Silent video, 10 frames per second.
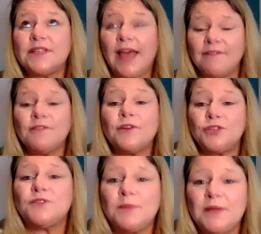
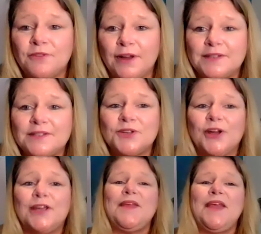have to be a friend.
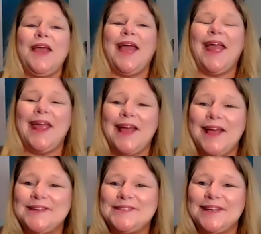Sorry.
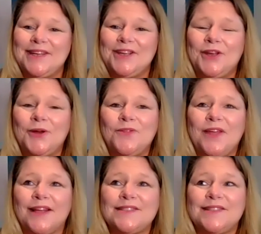And,
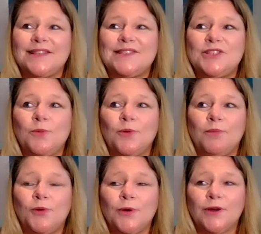that's super
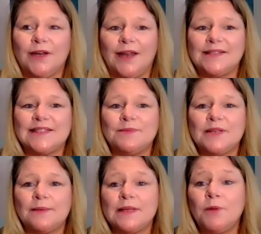important. And
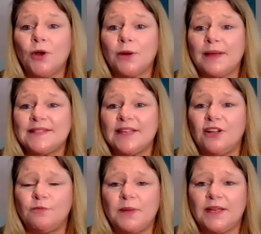sometimes I'm hard on
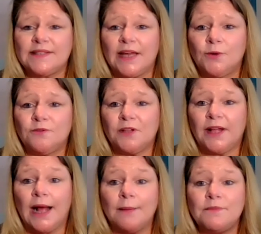myself because I don't feel
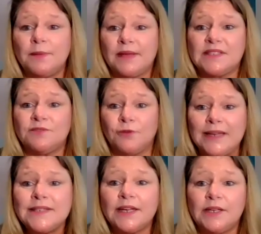like I'm the best
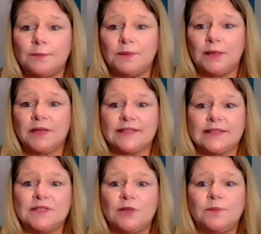friend I could be because
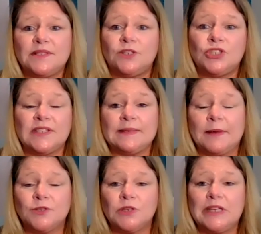I'm so busy chasing
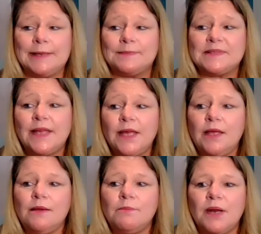my dreams.
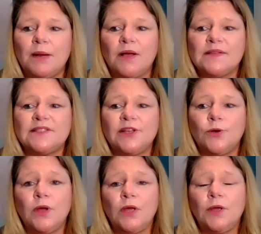But I'm
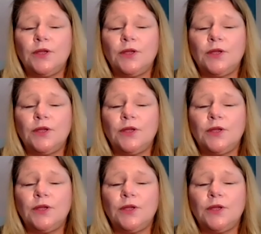also,